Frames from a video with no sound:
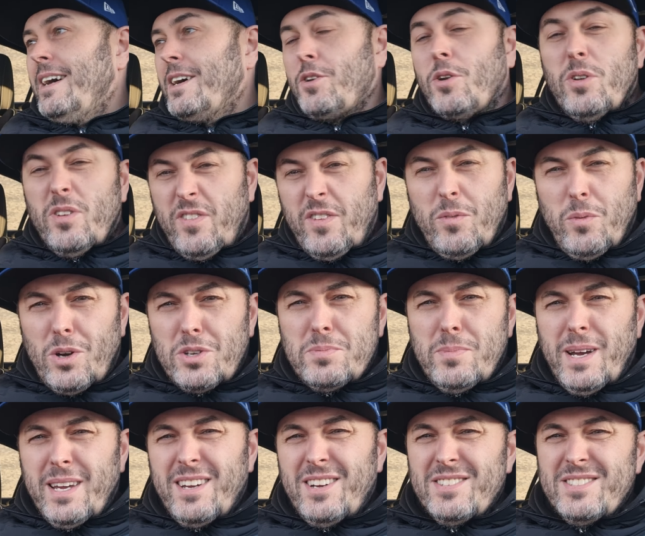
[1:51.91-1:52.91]
I don't know if you've
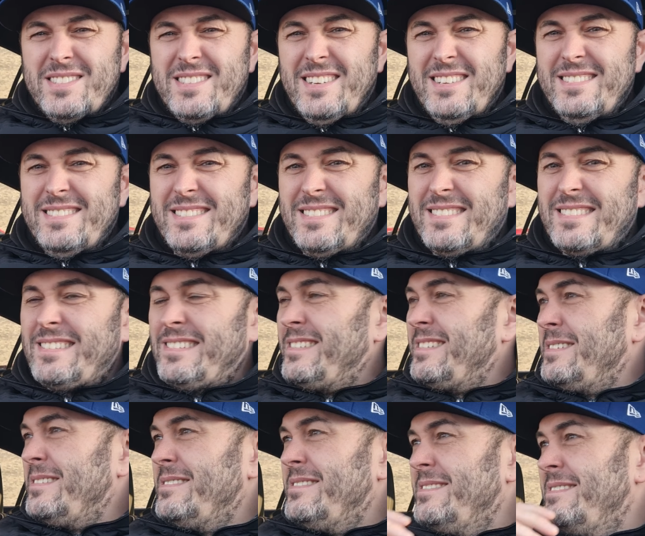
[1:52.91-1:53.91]
watched my content, so I
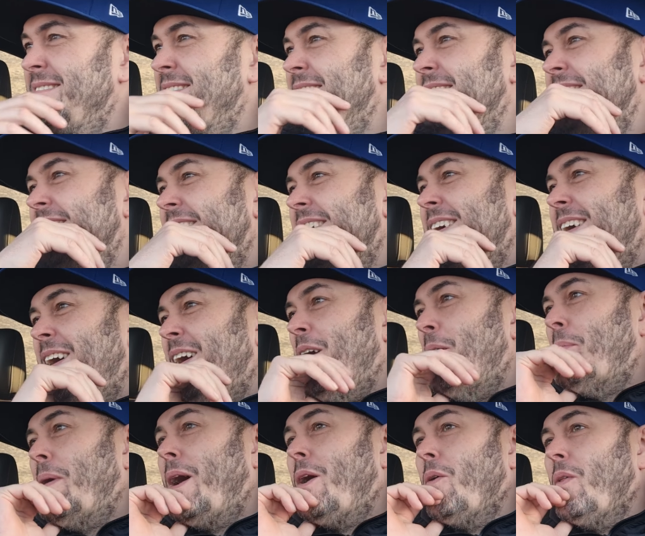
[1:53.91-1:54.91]
don't know
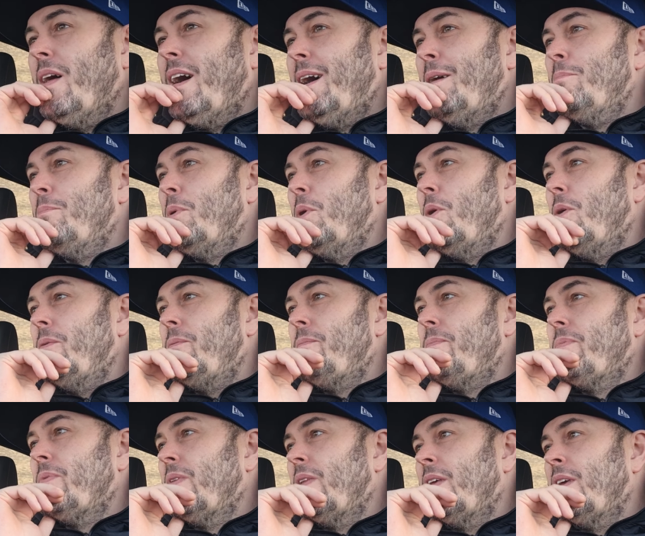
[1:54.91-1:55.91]
about that. But
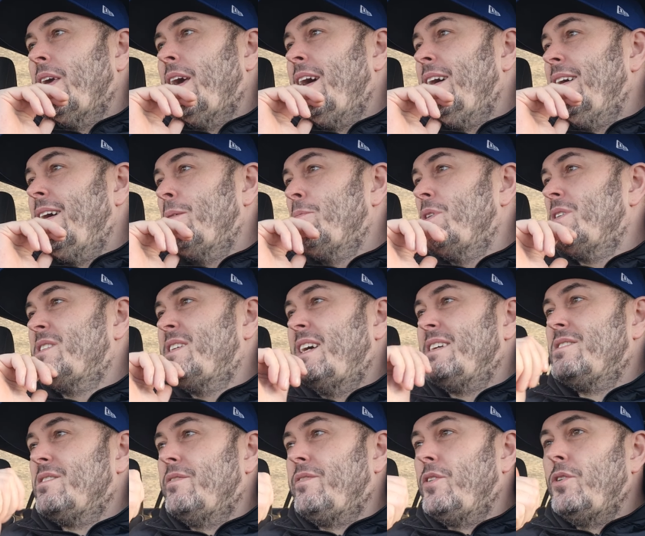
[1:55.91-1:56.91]
yeah, I'm going to
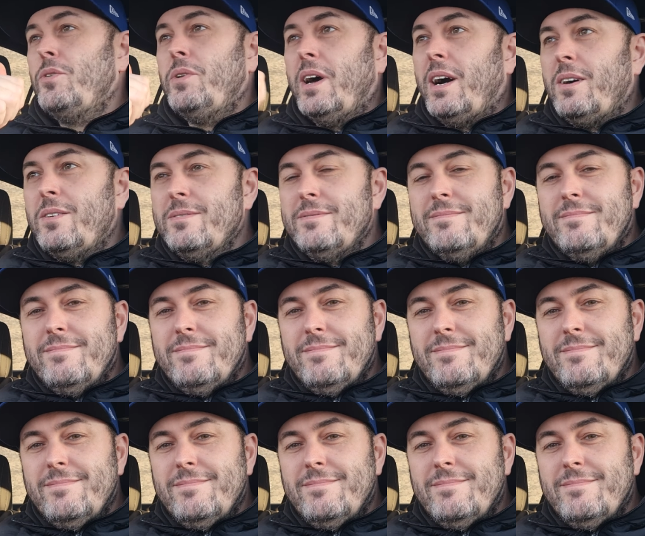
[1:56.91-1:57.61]
test the food out.